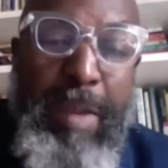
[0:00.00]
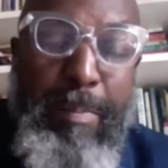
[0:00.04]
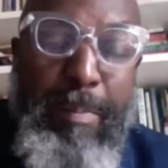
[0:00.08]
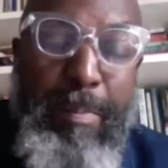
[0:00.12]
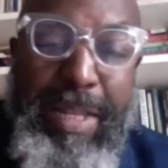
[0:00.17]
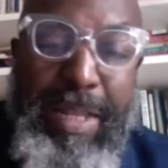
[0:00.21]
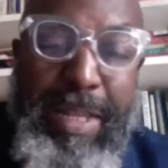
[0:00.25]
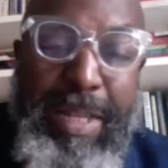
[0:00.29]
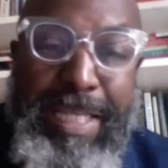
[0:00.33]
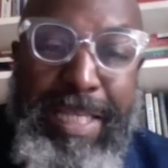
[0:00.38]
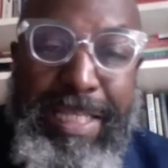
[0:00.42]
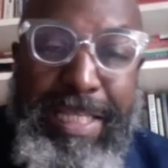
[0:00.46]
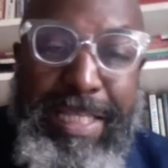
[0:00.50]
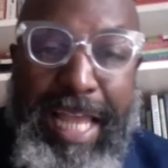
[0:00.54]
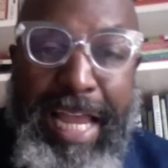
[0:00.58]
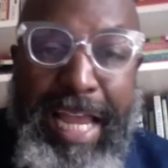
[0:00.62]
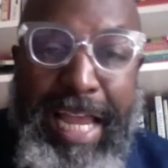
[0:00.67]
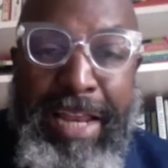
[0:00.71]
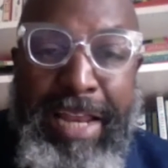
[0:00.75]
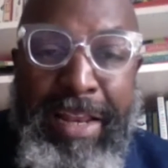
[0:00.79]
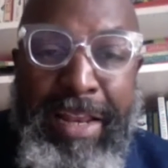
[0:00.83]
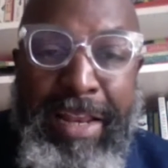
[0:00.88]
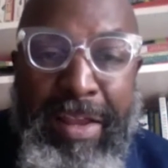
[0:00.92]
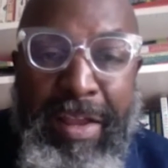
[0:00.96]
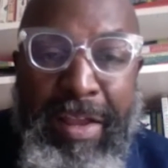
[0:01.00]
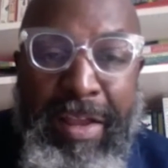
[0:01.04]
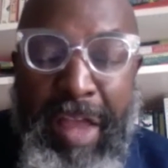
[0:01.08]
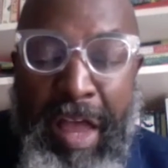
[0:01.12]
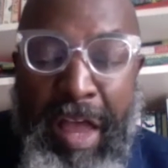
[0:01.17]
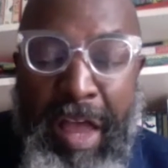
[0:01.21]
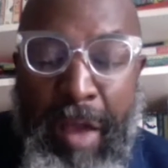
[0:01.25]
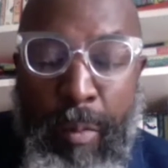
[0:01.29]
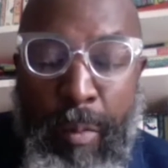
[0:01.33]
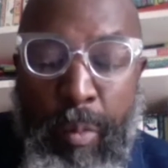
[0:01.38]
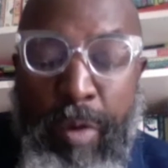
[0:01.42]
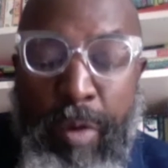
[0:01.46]
me decide,
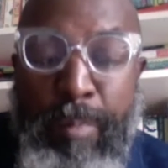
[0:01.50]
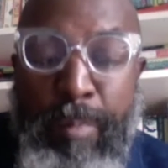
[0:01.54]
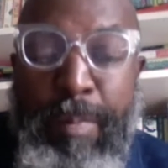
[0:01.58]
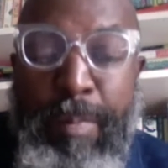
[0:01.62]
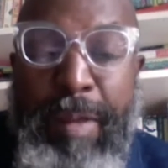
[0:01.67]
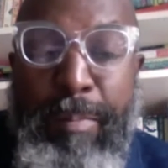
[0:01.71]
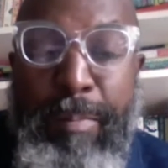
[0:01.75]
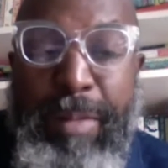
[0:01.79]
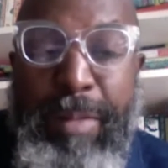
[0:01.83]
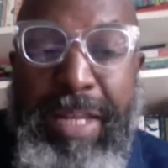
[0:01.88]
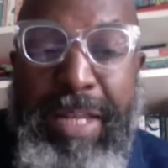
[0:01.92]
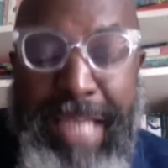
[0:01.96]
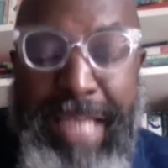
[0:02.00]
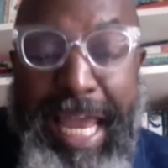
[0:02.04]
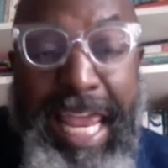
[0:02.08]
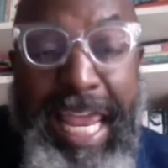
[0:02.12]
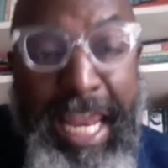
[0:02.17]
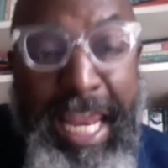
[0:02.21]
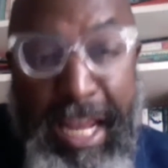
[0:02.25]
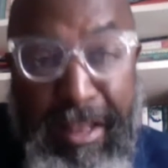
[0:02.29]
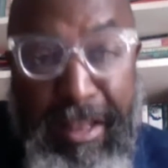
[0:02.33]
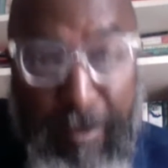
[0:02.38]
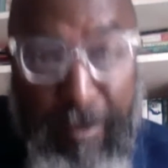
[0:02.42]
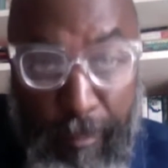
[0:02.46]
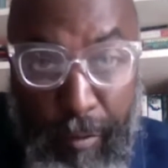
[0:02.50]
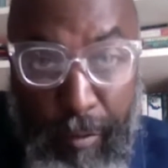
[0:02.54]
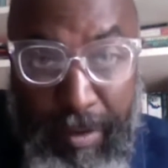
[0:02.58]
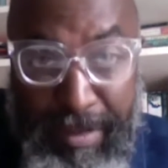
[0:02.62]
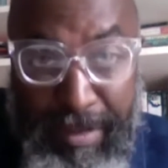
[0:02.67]
would make me decide in a different